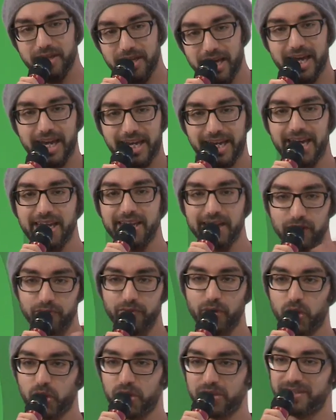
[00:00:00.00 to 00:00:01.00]
again, I
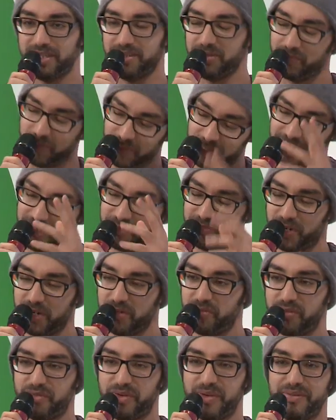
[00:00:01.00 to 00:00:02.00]
forgot a very,
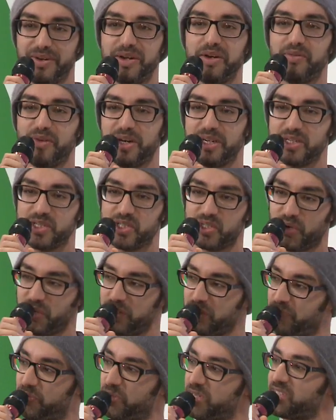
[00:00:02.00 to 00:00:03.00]
very funny story.
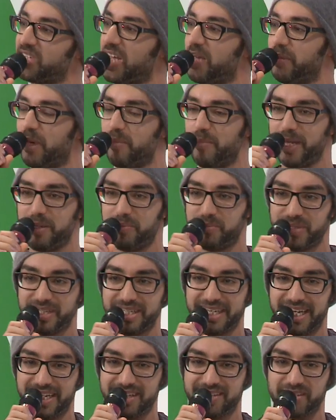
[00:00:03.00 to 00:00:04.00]
The first time I met Bill
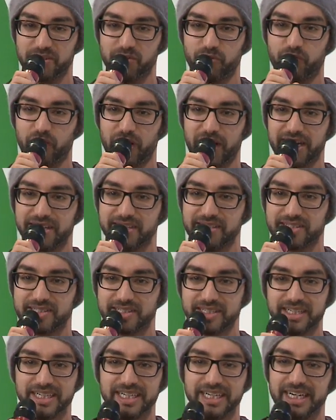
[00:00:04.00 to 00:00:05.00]
Gates in France,
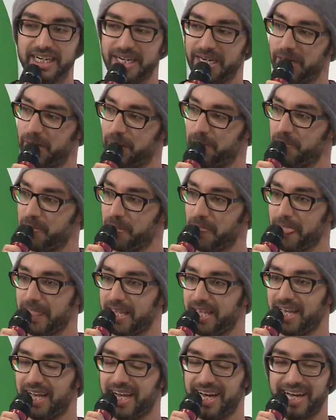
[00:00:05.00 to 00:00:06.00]

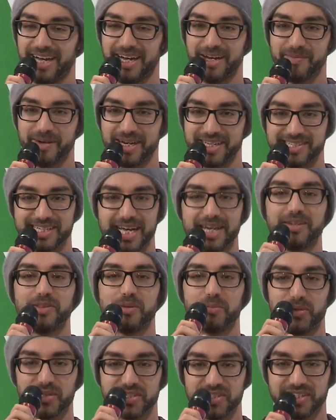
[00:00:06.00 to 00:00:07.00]
I started the
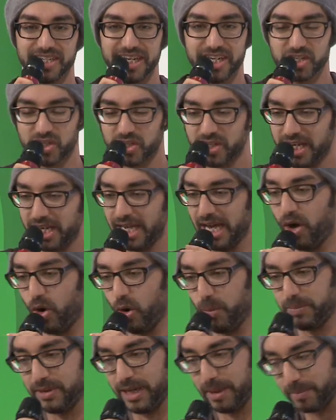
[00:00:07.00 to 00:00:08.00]
presentation. I
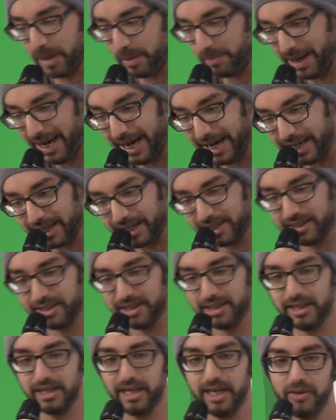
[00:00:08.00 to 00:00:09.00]
opened up my bag,
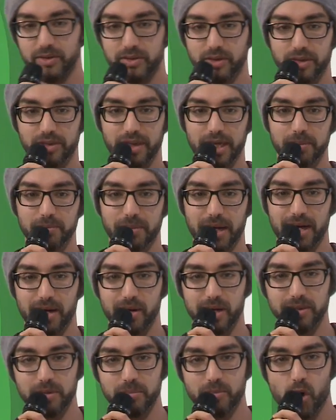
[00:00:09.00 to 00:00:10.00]
and the thing,
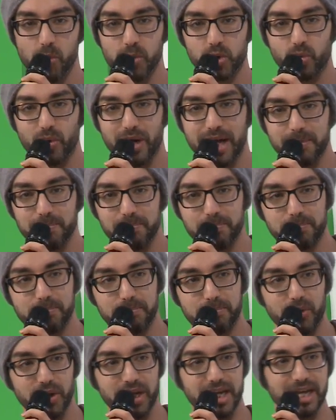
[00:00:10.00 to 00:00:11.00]
and the moment where
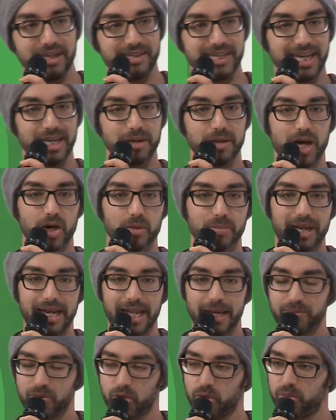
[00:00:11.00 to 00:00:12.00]
I'm taking out my
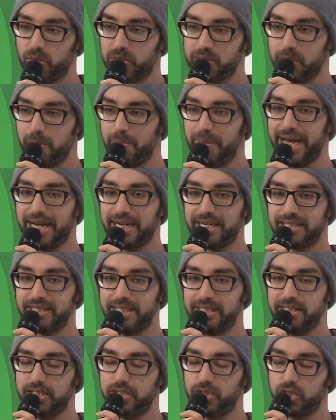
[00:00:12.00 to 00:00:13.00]
laptop was a Mac. I
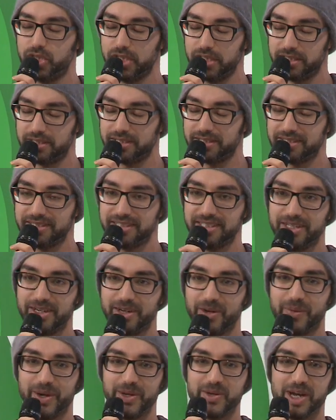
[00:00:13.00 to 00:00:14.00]
said, shit,
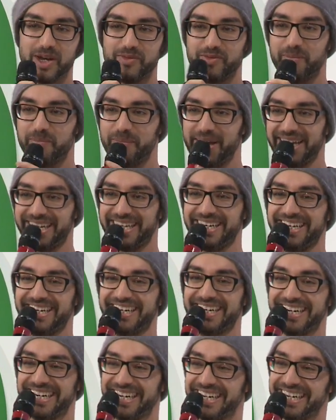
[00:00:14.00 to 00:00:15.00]
why do I have a Mac here?